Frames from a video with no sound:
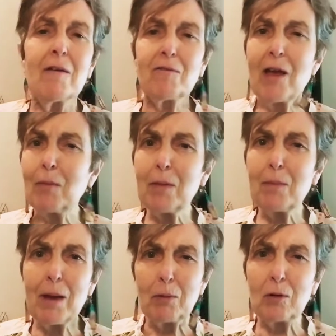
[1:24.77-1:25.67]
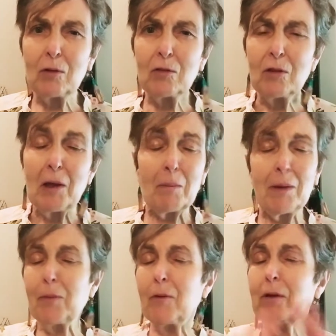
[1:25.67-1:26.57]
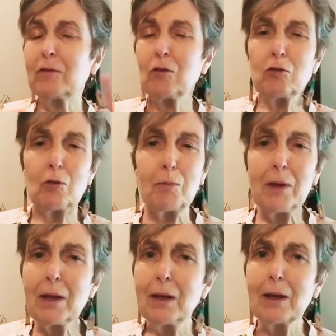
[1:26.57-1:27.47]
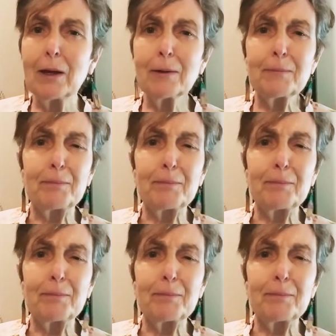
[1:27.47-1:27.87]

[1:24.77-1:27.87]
family members, people on social media,